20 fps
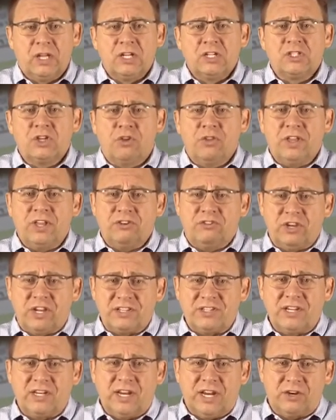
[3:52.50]
So the
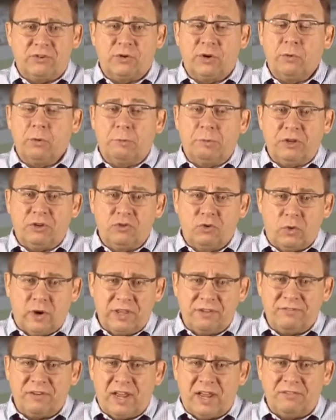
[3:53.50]
adjusting entry would be
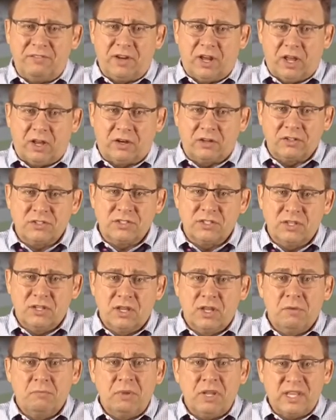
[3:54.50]
$25
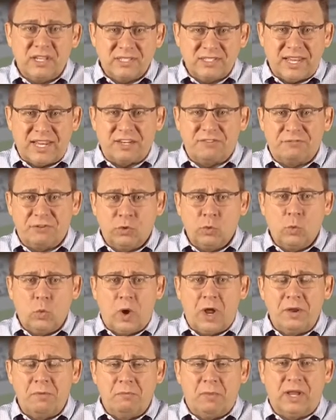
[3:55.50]
because that's for
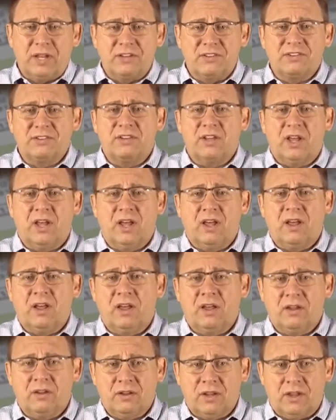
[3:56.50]
1 month
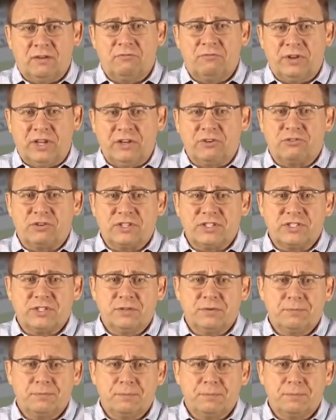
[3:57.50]
of interest.